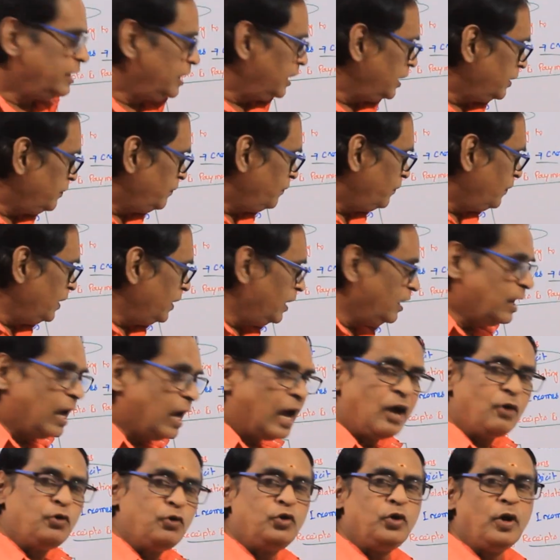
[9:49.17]
it will
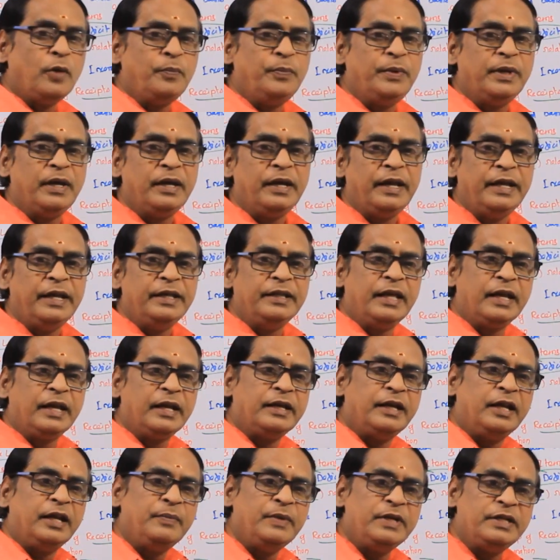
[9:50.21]
have to appear
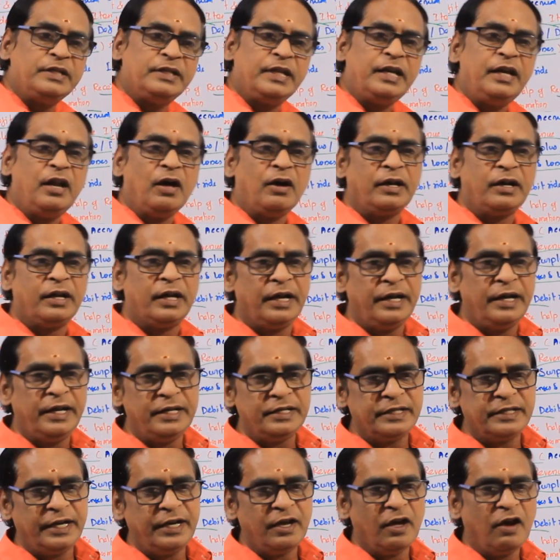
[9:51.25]
either debit side or
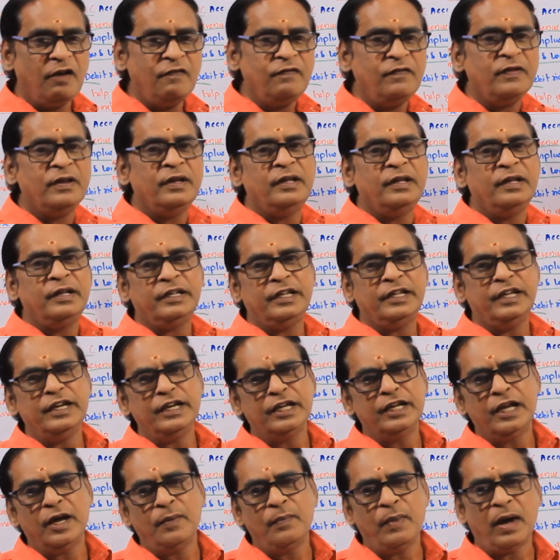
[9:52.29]
credit side of
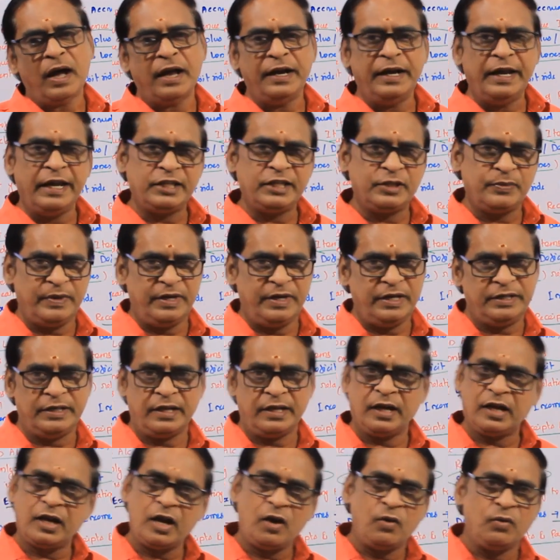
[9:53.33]
income and
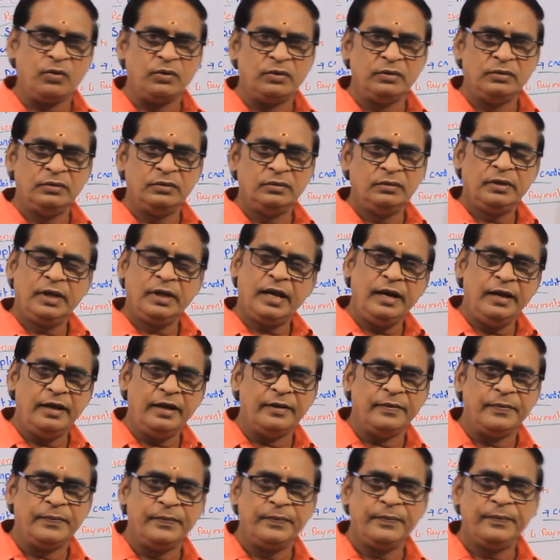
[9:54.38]
expenditure account.
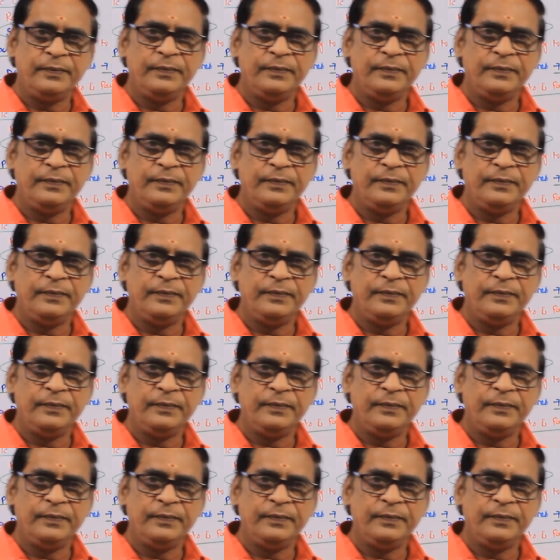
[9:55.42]
Clear?